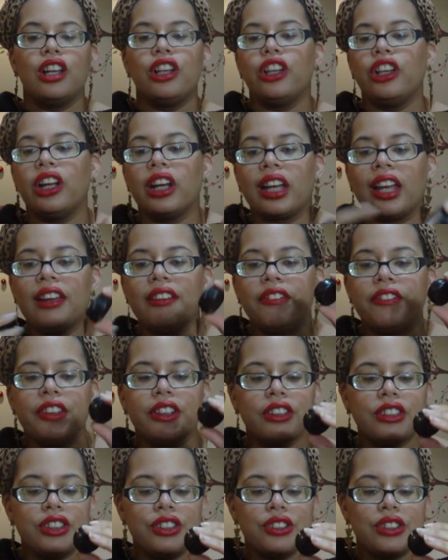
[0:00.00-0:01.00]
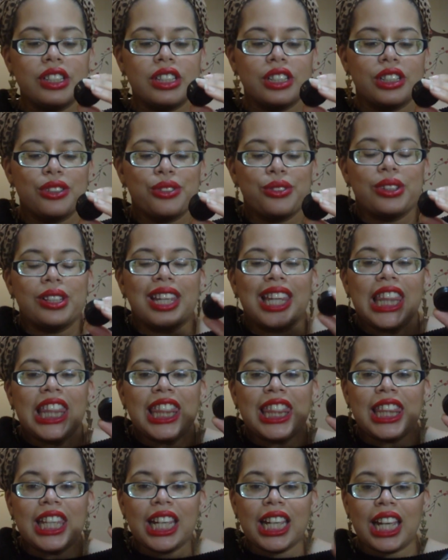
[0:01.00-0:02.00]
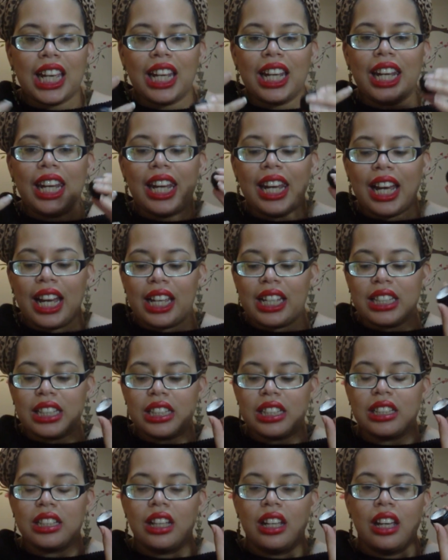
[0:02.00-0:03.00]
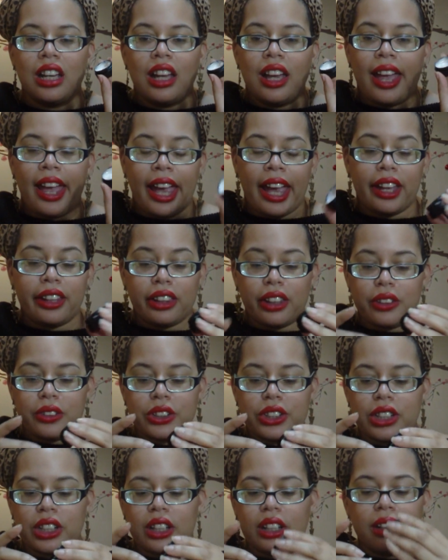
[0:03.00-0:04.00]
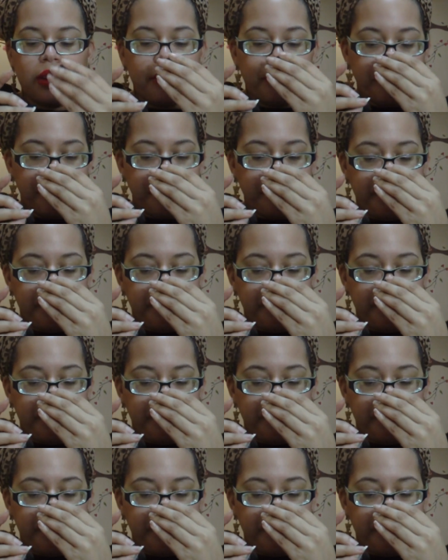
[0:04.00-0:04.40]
look and feel new, because it's really thick, nice hand lotion.